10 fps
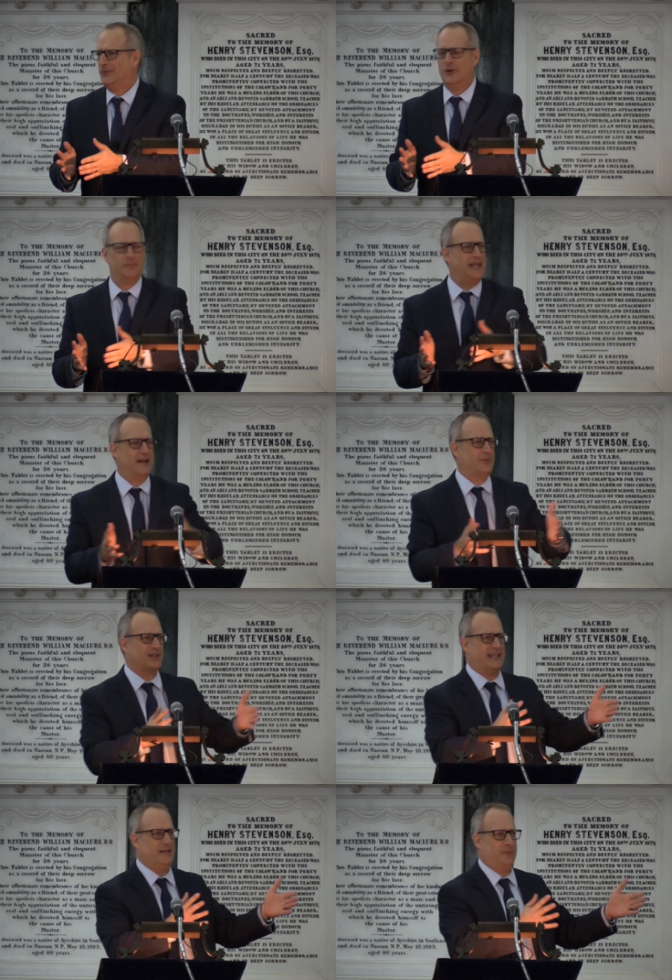will be able
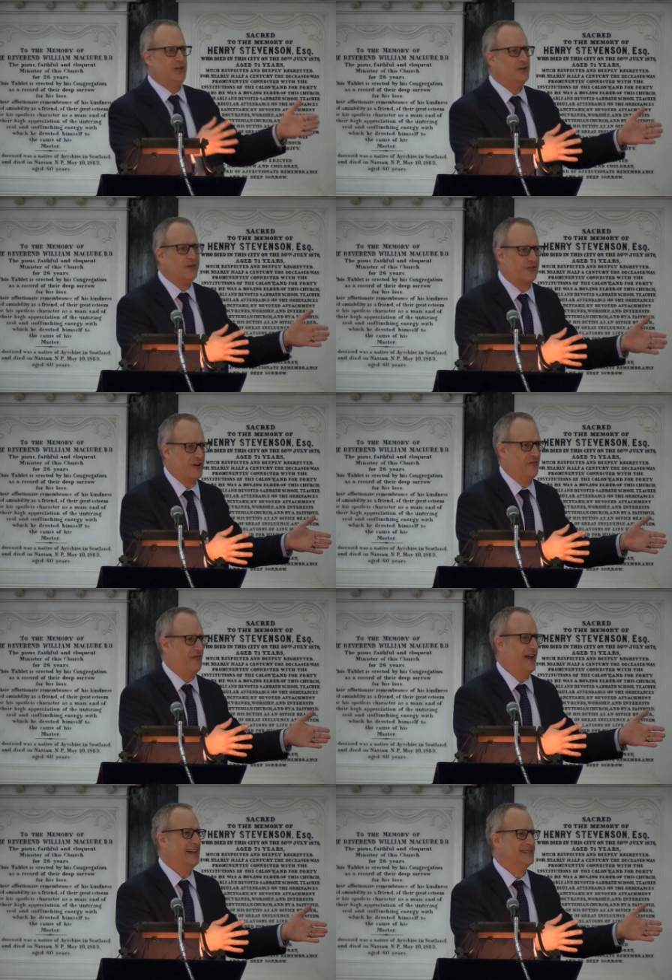to keep you from
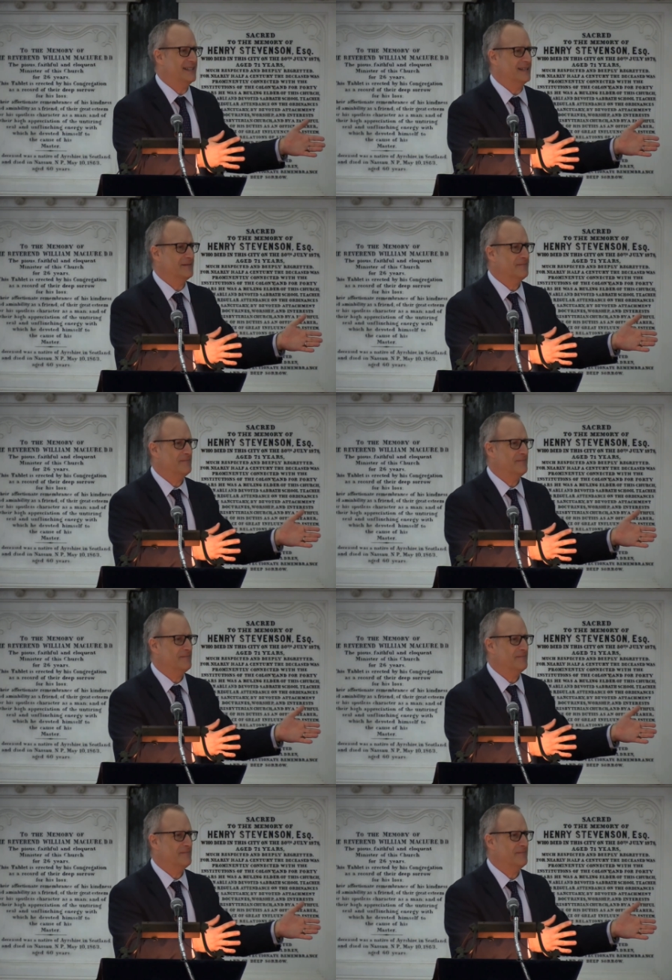fainting.